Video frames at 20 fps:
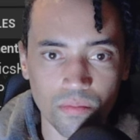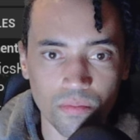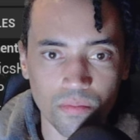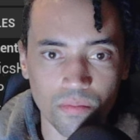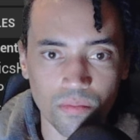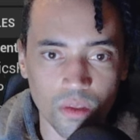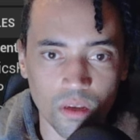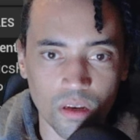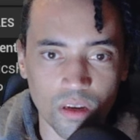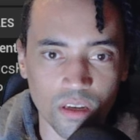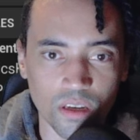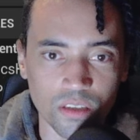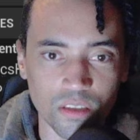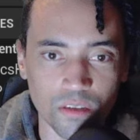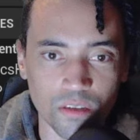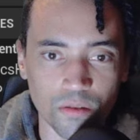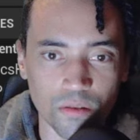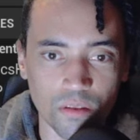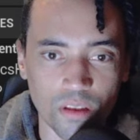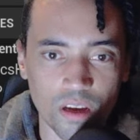Okay,
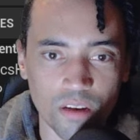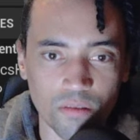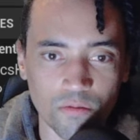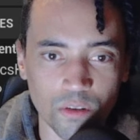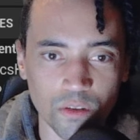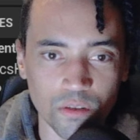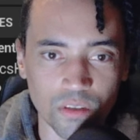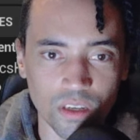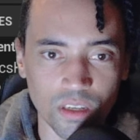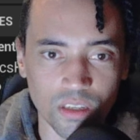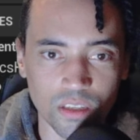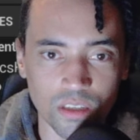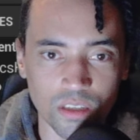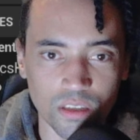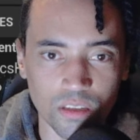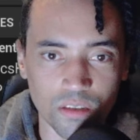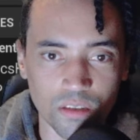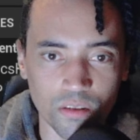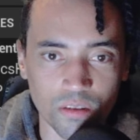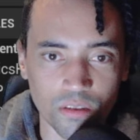so that rotates it,
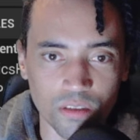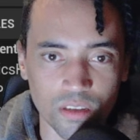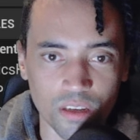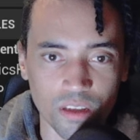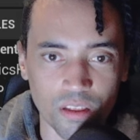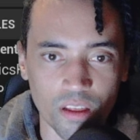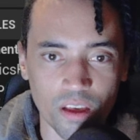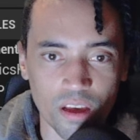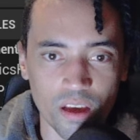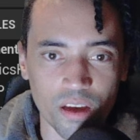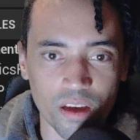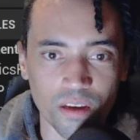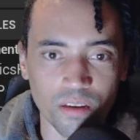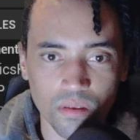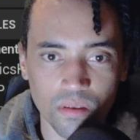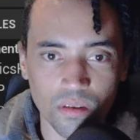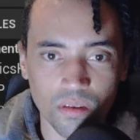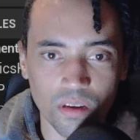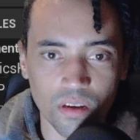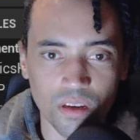so it's like that.
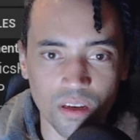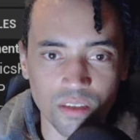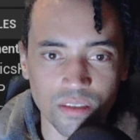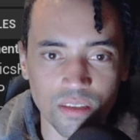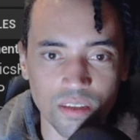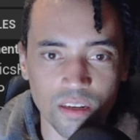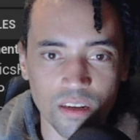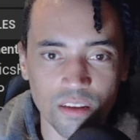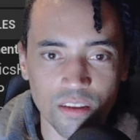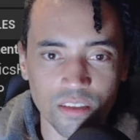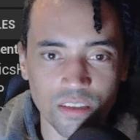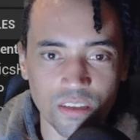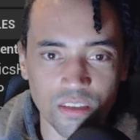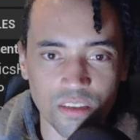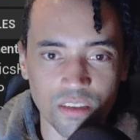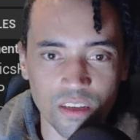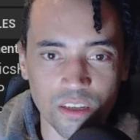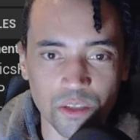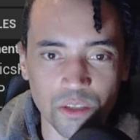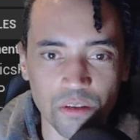Okay, see, now this is
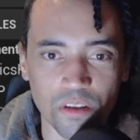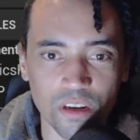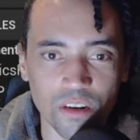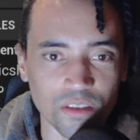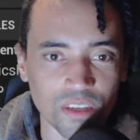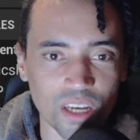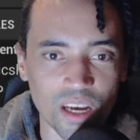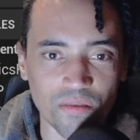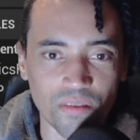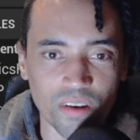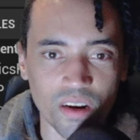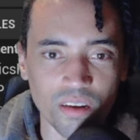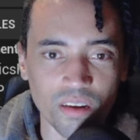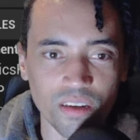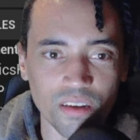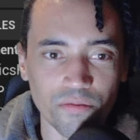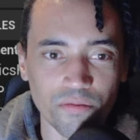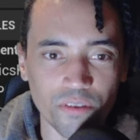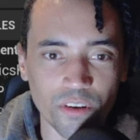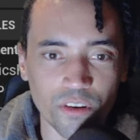the issue that I was having. I need
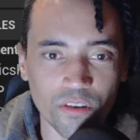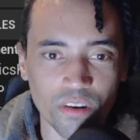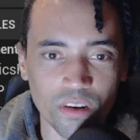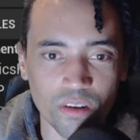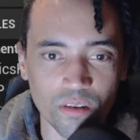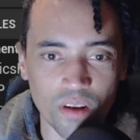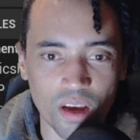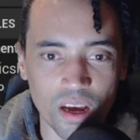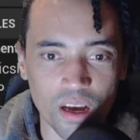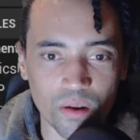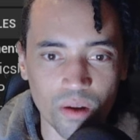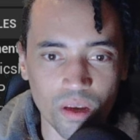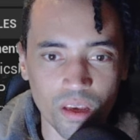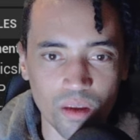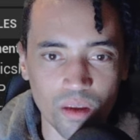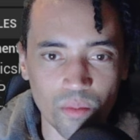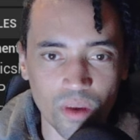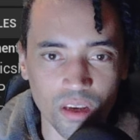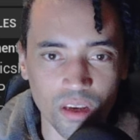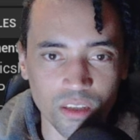to figure out how I
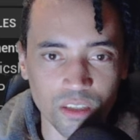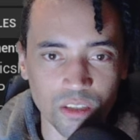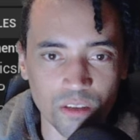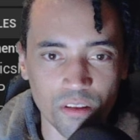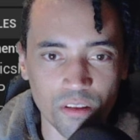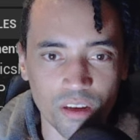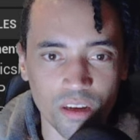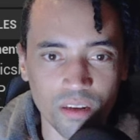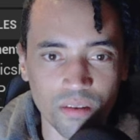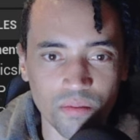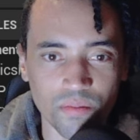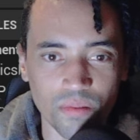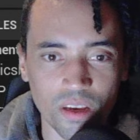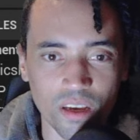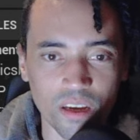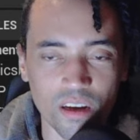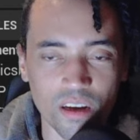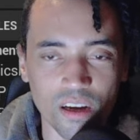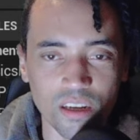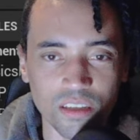can make it so that it
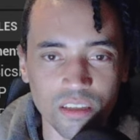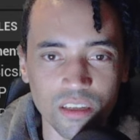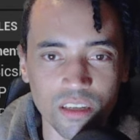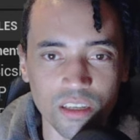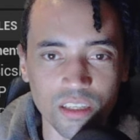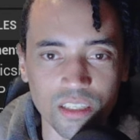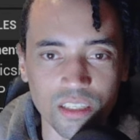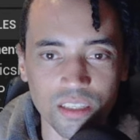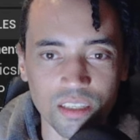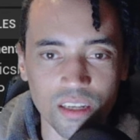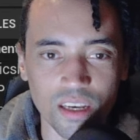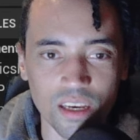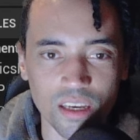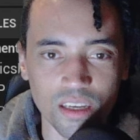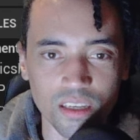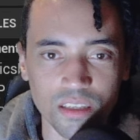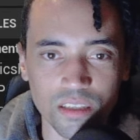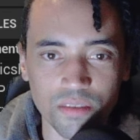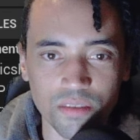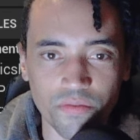constantly
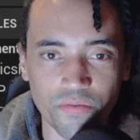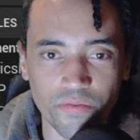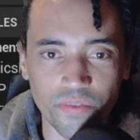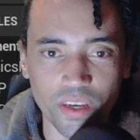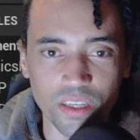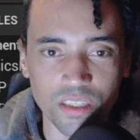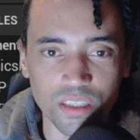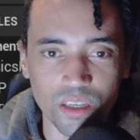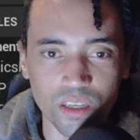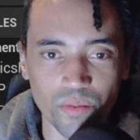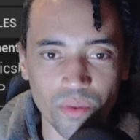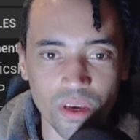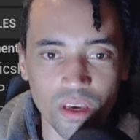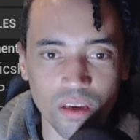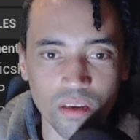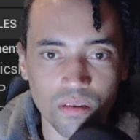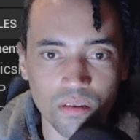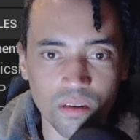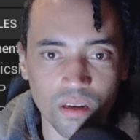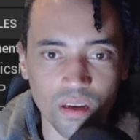stays facing
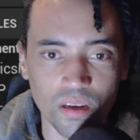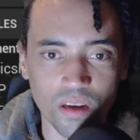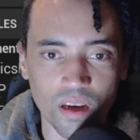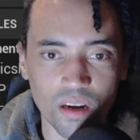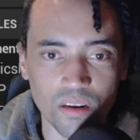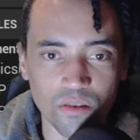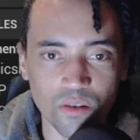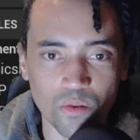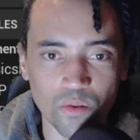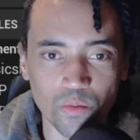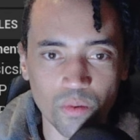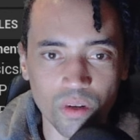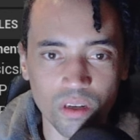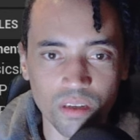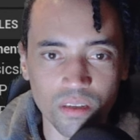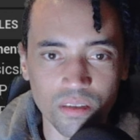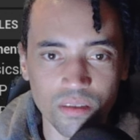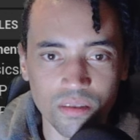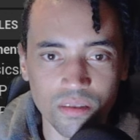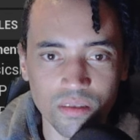me. Like, I don't know
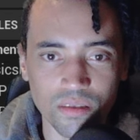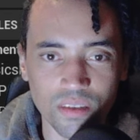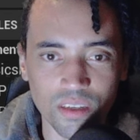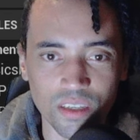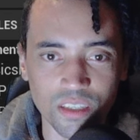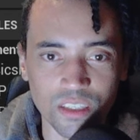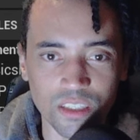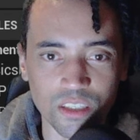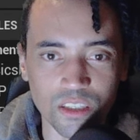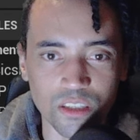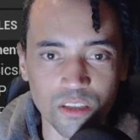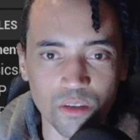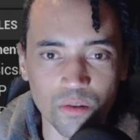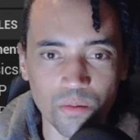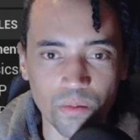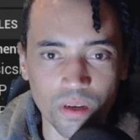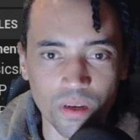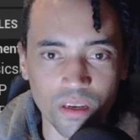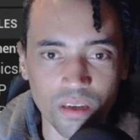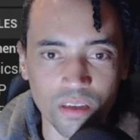what it's
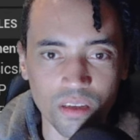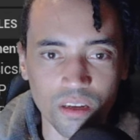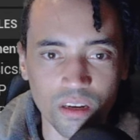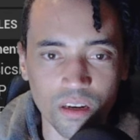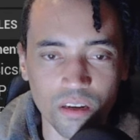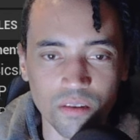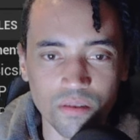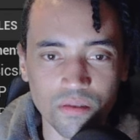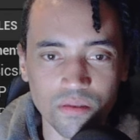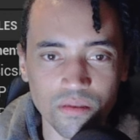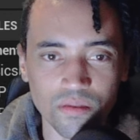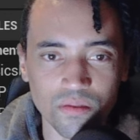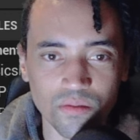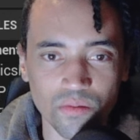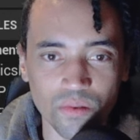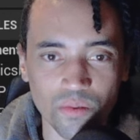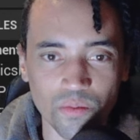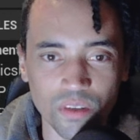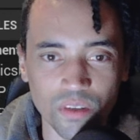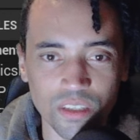doing, you know?
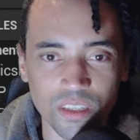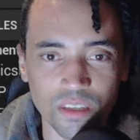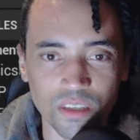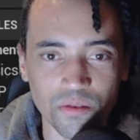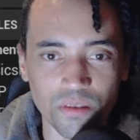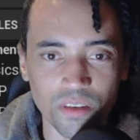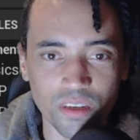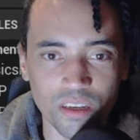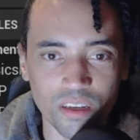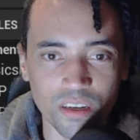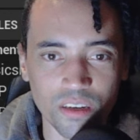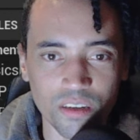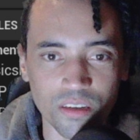What is it doing here?